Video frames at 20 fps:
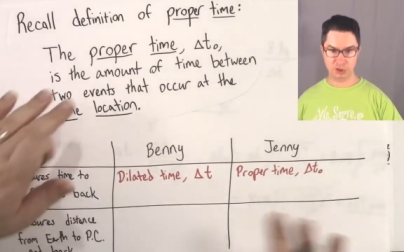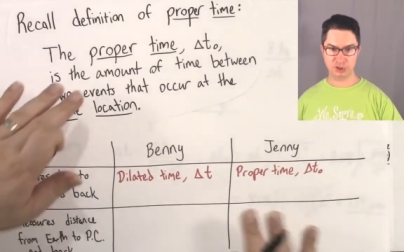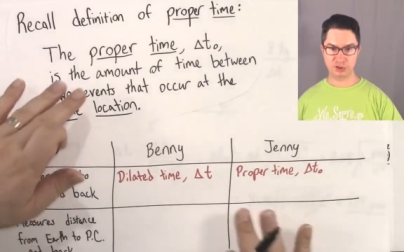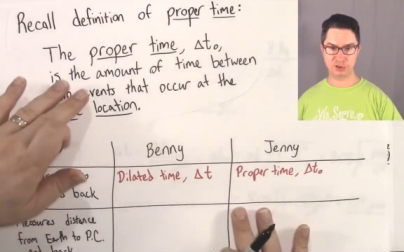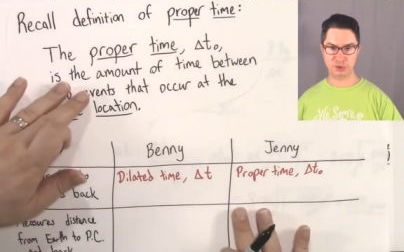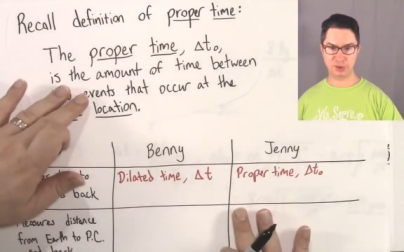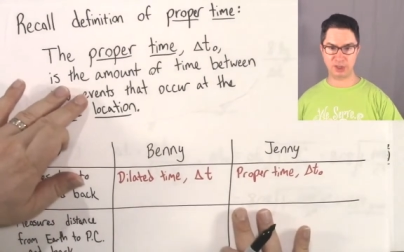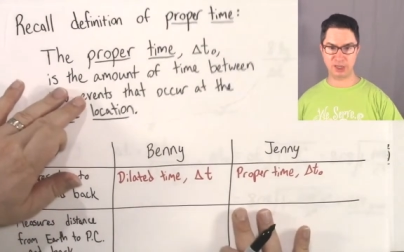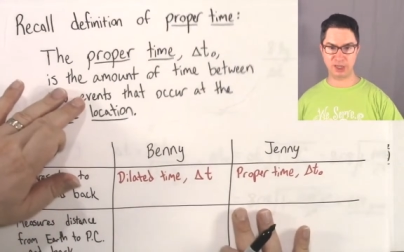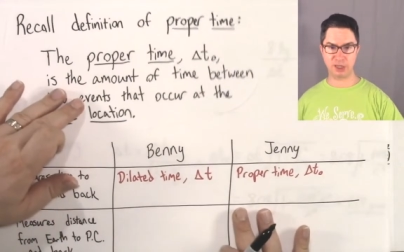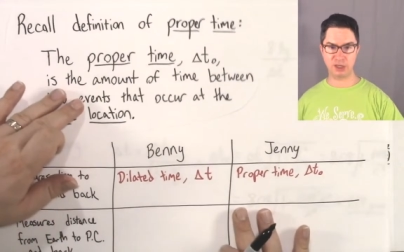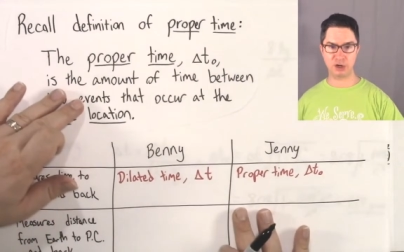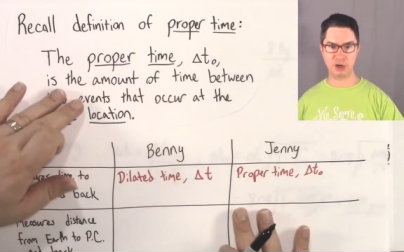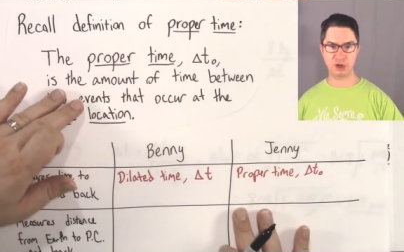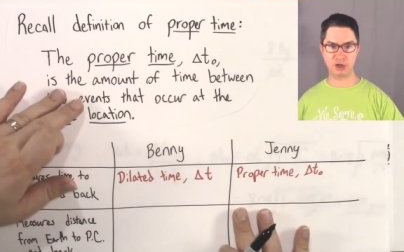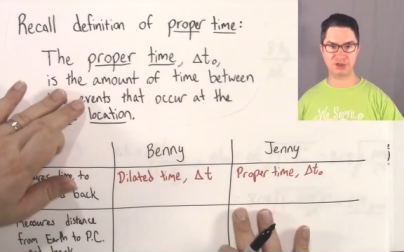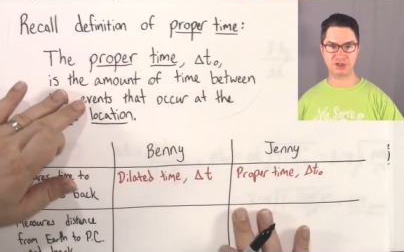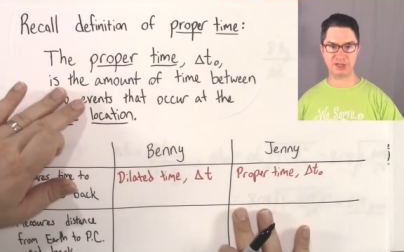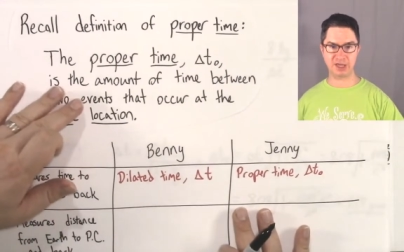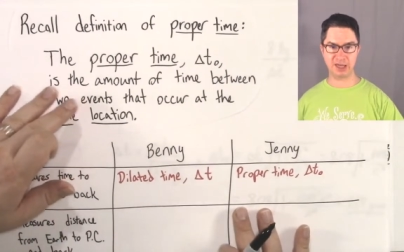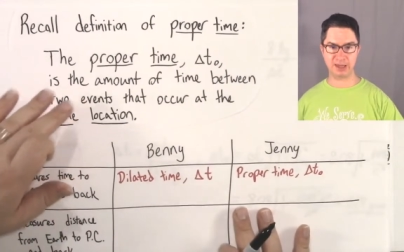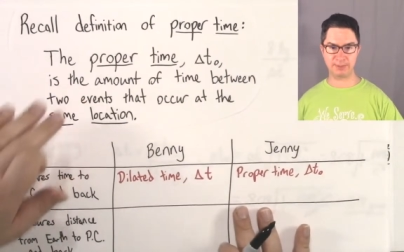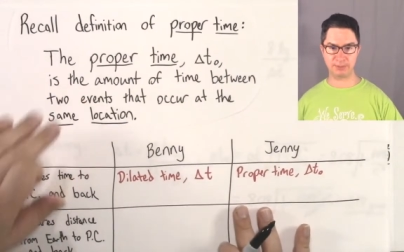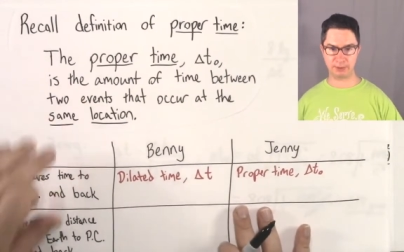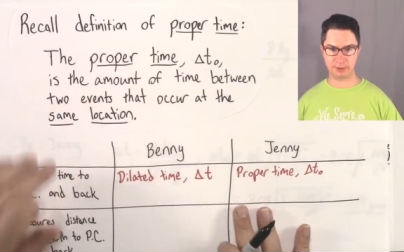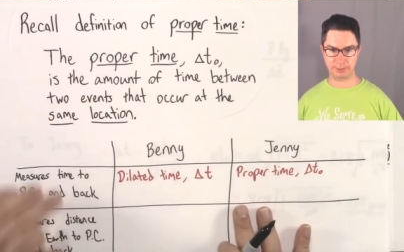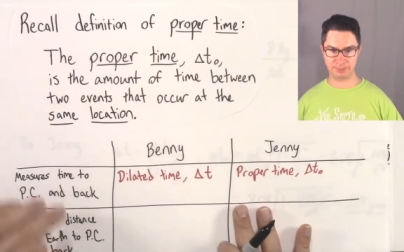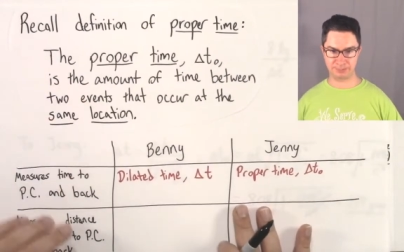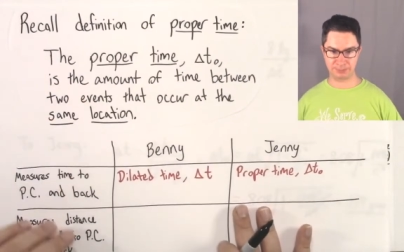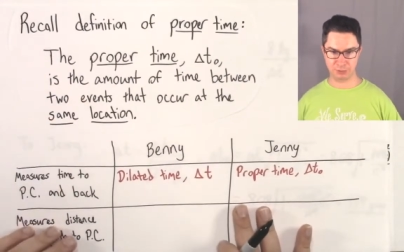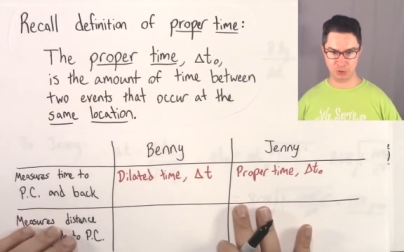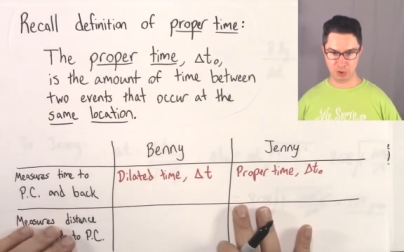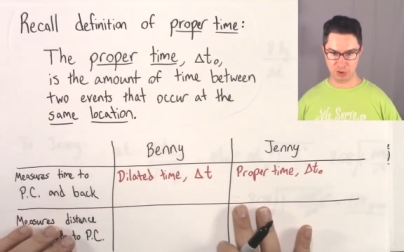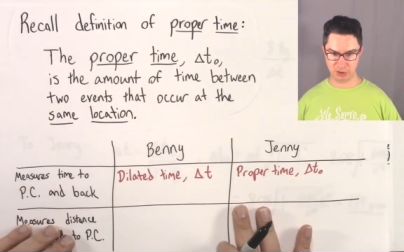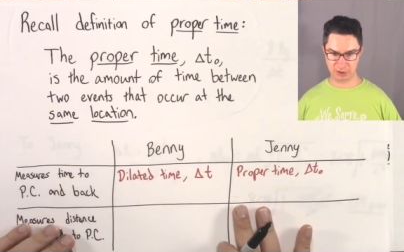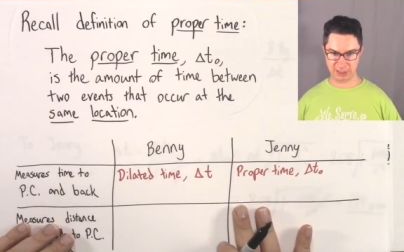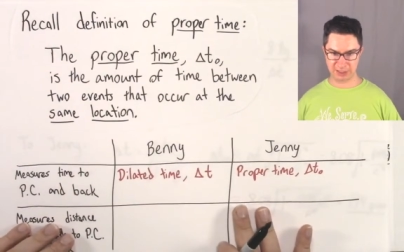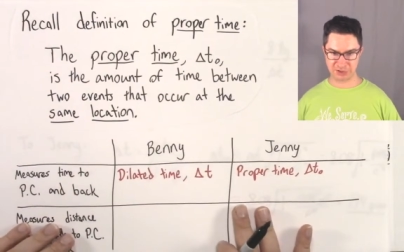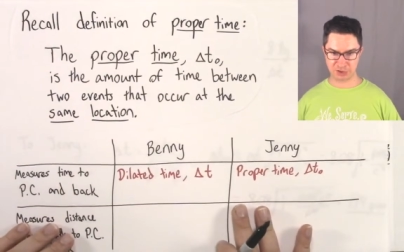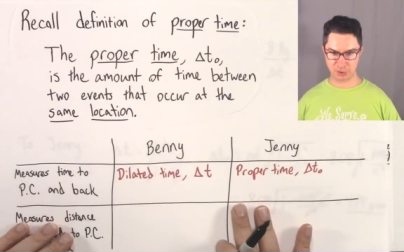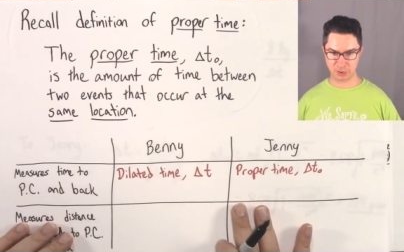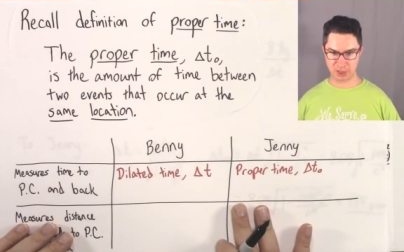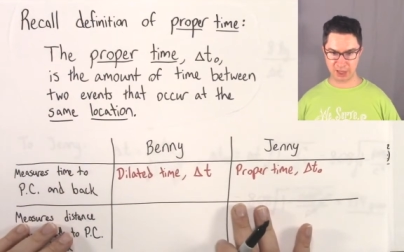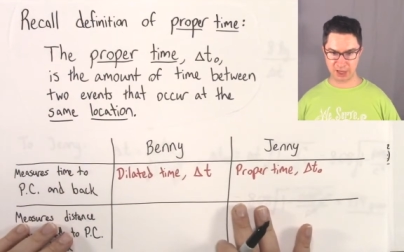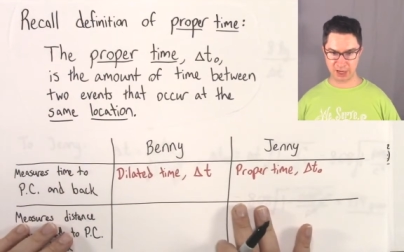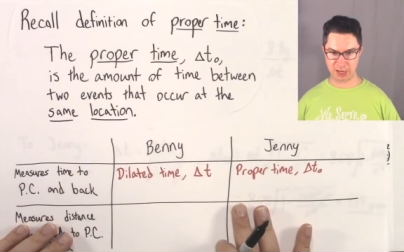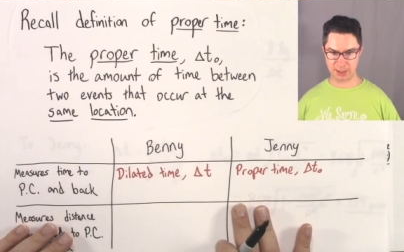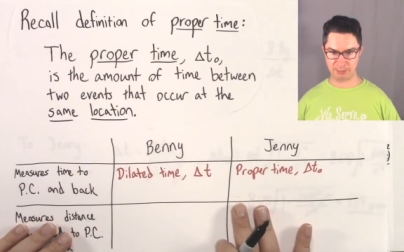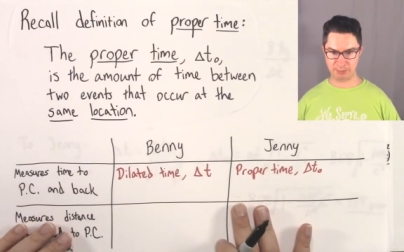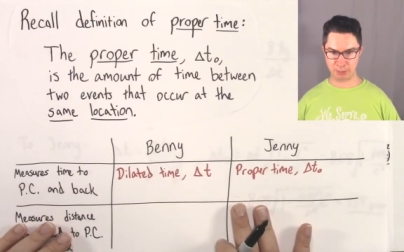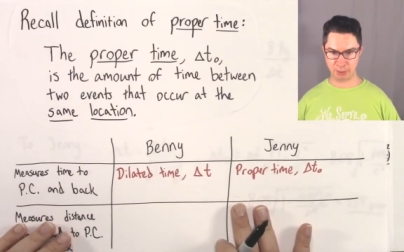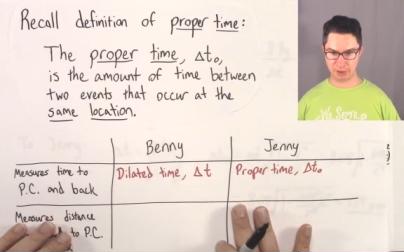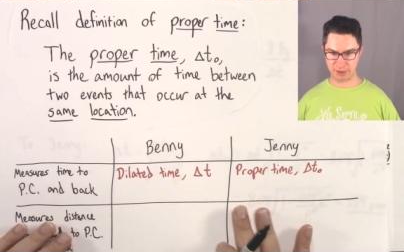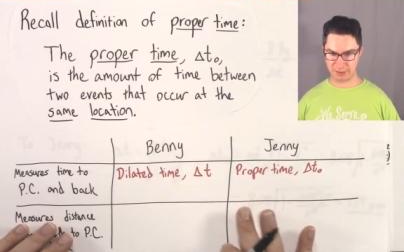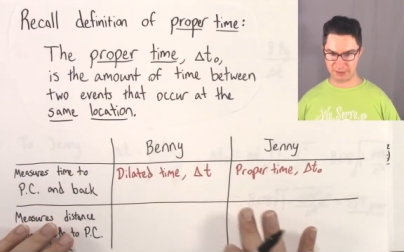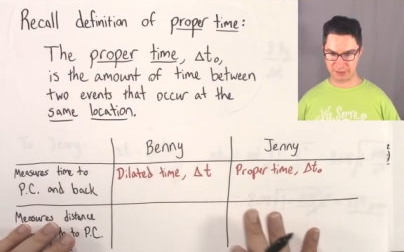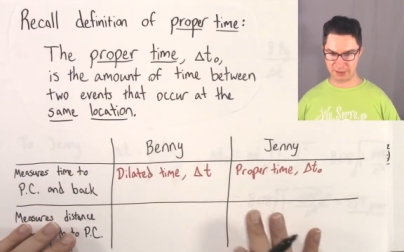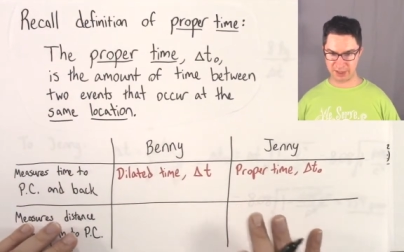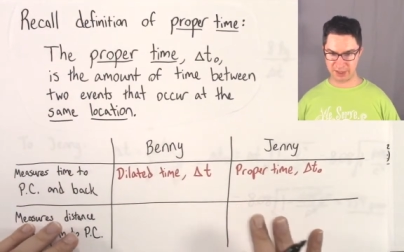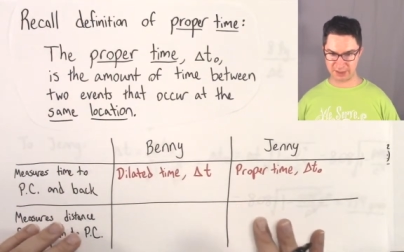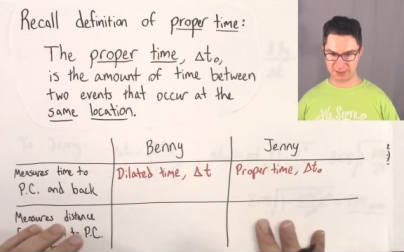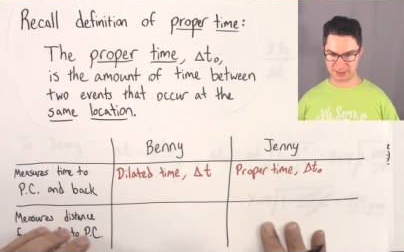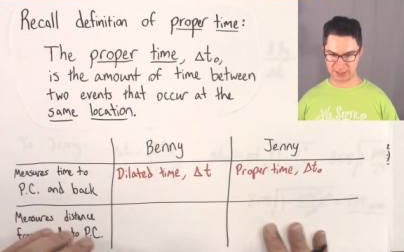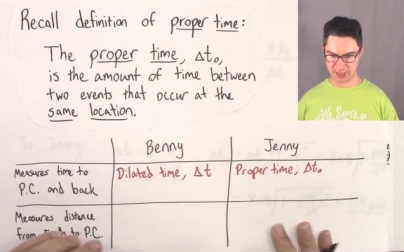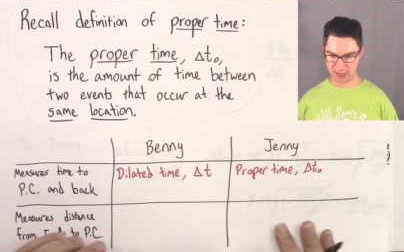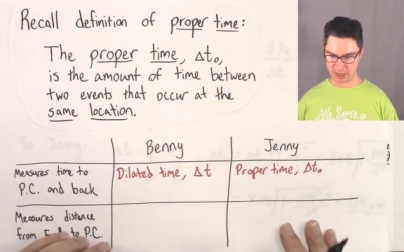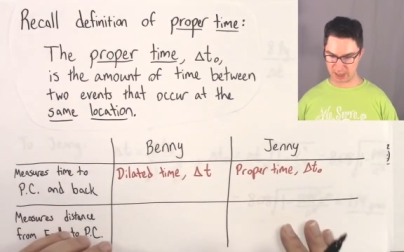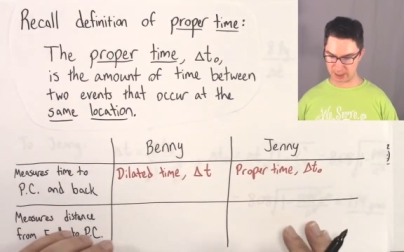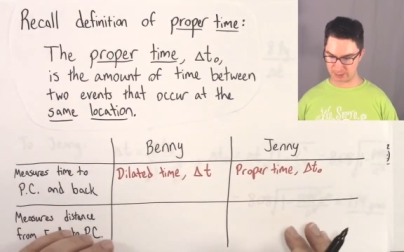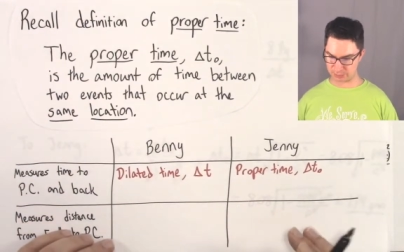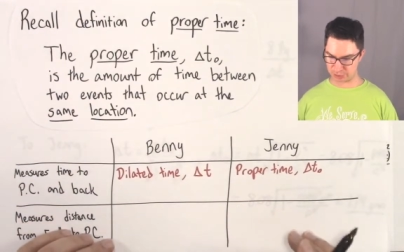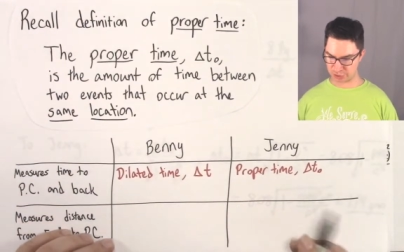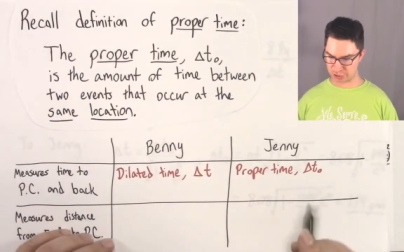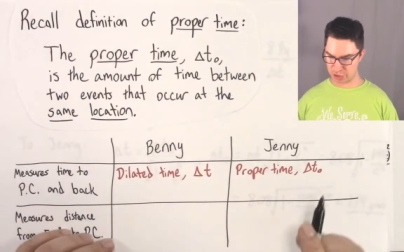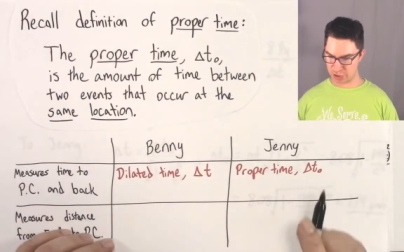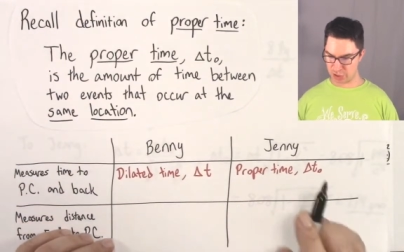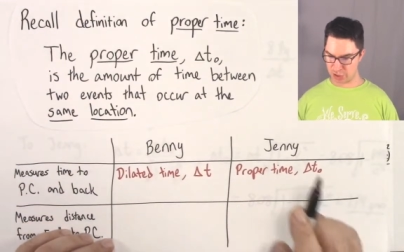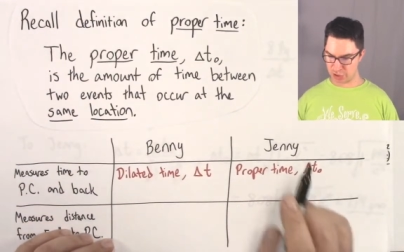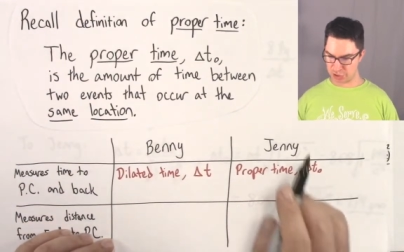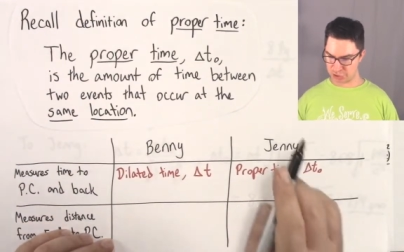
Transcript: So in our table, let's go ahead and put the times.